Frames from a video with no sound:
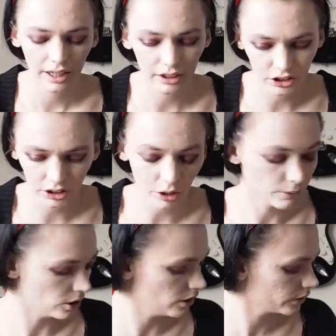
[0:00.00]
Actually, no, I'm
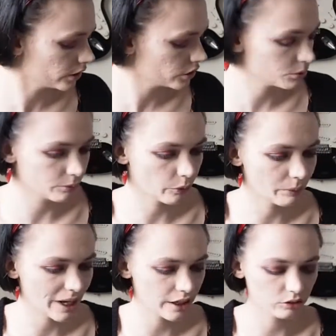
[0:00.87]
not. I'm going to do
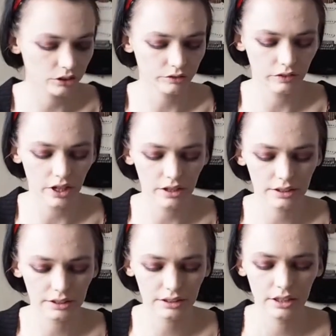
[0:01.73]
powder
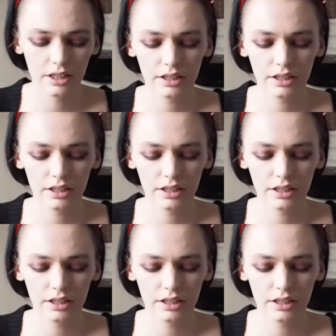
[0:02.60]
first.